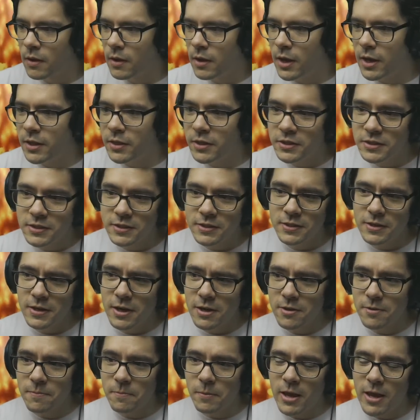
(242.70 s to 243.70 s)
And this is
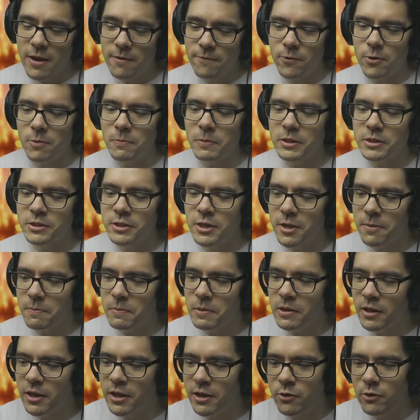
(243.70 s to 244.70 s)
another platforming
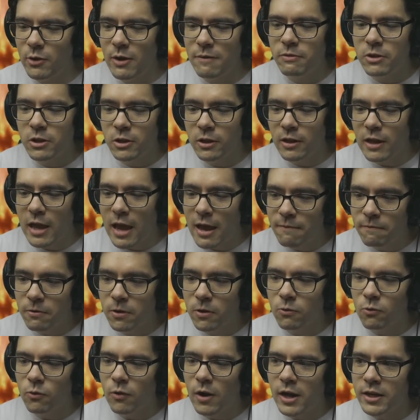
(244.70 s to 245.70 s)
segment. Like, you have the
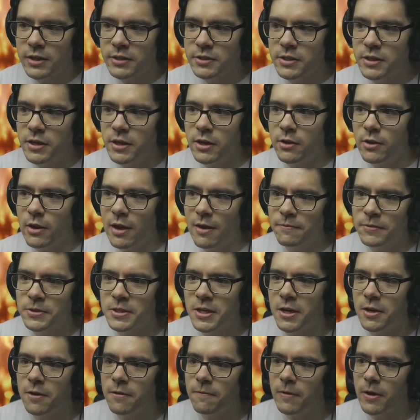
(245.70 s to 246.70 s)
lava rising and you have to
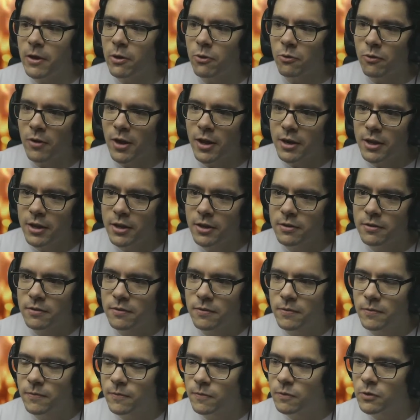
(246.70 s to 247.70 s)
kind of outrun it.
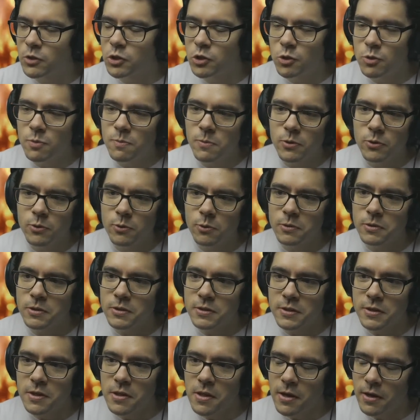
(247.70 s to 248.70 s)
Super cool to
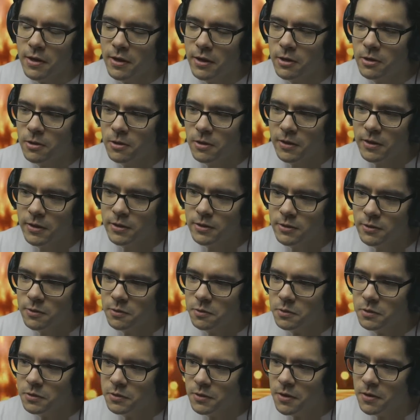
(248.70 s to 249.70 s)
see that kind of thing in
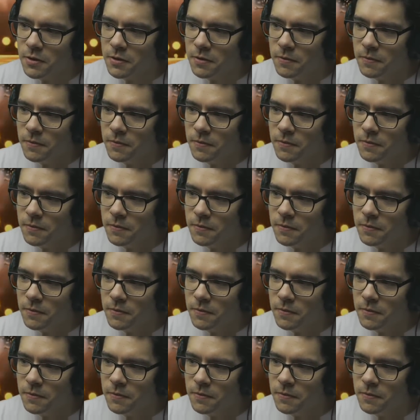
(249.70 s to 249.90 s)
Silksong.